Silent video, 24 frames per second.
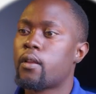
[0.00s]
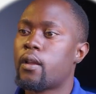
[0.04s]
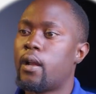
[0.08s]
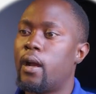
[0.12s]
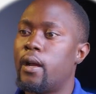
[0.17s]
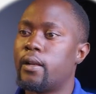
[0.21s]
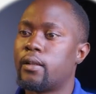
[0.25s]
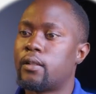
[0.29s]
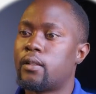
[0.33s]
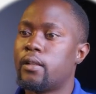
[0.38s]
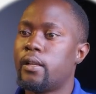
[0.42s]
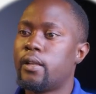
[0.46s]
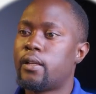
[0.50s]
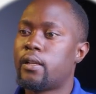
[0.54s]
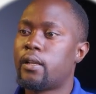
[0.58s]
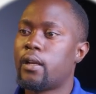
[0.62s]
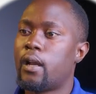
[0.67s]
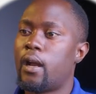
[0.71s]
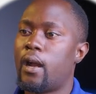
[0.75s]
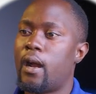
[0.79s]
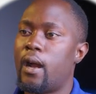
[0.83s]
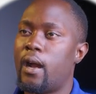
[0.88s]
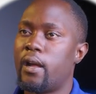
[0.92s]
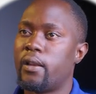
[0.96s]
and click
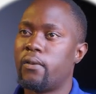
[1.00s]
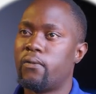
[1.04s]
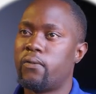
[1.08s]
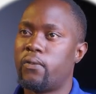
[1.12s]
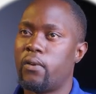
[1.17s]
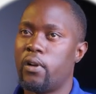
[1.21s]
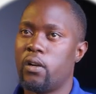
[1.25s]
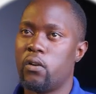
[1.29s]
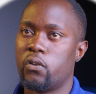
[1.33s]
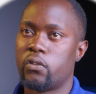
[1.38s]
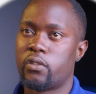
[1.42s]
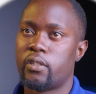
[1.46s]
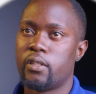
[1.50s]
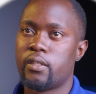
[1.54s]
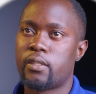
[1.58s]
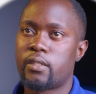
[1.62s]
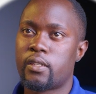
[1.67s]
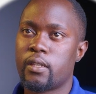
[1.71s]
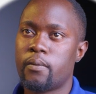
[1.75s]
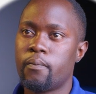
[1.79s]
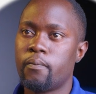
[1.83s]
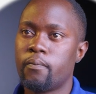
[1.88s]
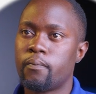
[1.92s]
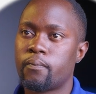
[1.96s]
add file
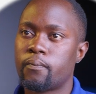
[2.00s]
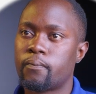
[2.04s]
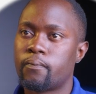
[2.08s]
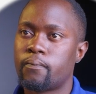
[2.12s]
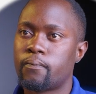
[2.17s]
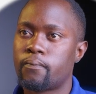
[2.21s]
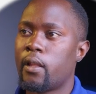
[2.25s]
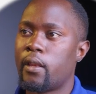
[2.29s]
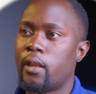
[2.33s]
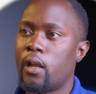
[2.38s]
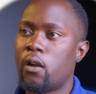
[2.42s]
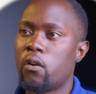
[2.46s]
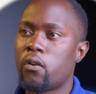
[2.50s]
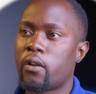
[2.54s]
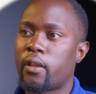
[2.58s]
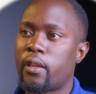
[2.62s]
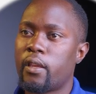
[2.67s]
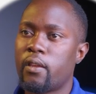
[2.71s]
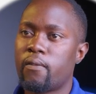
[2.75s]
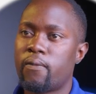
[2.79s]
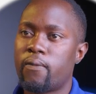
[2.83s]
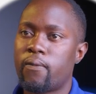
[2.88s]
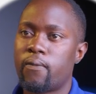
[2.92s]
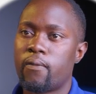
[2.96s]
system. Now
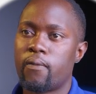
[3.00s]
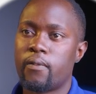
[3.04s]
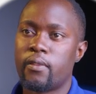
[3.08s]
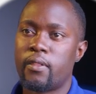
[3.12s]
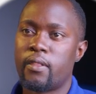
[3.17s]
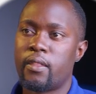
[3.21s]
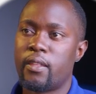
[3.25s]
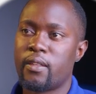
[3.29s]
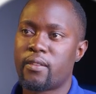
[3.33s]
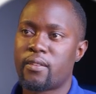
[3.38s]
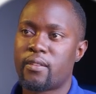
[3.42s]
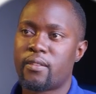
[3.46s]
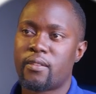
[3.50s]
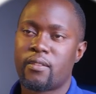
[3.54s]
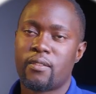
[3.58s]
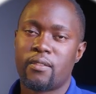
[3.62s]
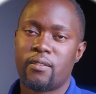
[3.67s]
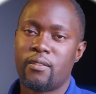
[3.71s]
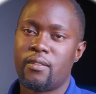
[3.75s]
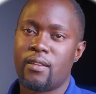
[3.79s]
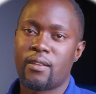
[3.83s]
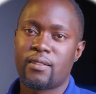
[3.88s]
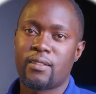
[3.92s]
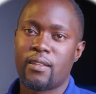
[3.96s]
give this
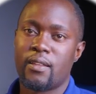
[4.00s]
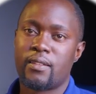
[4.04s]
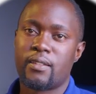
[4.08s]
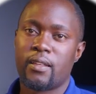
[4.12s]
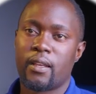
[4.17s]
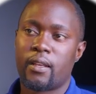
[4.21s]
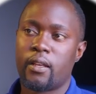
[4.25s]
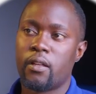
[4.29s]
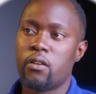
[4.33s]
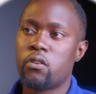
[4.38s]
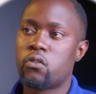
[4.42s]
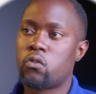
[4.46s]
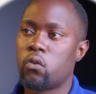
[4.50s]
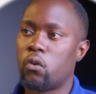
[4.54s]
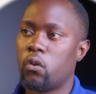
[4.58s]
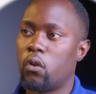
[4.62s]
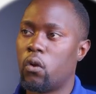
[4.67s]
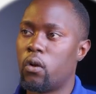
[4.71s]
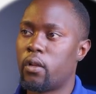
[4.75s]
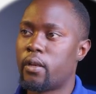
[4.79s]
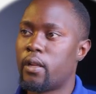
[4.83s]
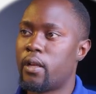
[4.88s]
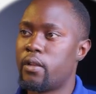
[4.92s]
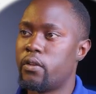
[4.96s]
just a second to
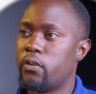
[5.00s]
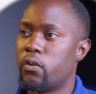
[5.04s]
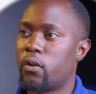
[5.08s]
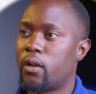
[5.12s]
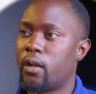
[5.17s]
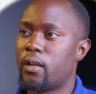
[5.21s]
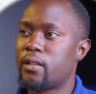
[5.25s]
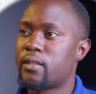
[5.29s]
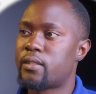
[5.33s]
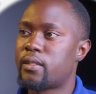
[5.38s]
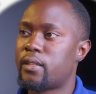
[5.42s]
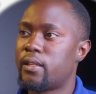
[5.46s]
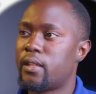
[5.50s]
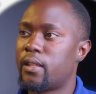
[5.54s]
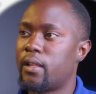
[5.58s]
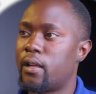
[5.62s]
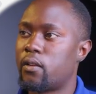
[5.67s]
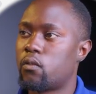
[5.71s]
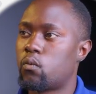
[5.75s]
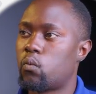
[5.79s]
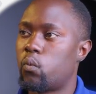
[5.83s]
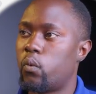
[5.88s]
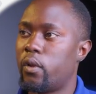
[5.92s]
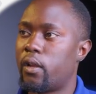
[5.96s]
load and you can see
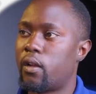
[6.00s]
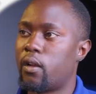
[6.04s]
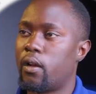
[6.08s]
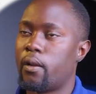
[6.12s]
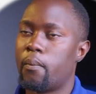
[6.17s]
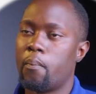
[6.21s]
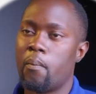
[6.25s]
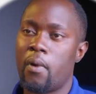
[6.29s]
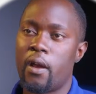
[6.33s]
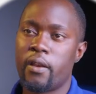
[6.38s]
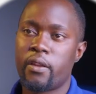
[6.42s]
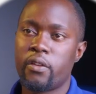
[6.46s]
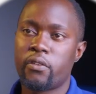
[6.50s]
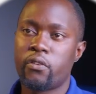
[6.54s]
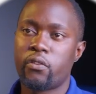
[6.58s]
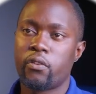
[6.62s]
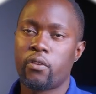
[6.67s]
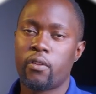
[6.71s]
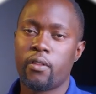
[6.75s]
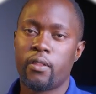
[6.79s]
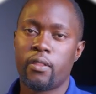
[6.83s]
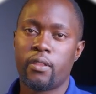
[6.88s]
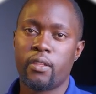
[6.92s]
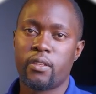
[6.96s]
that we can manage
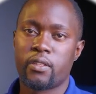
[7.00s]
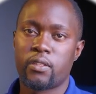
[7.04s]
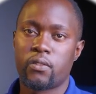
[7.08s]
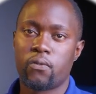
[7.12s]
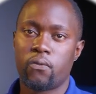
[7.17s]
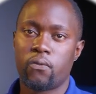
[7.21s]
this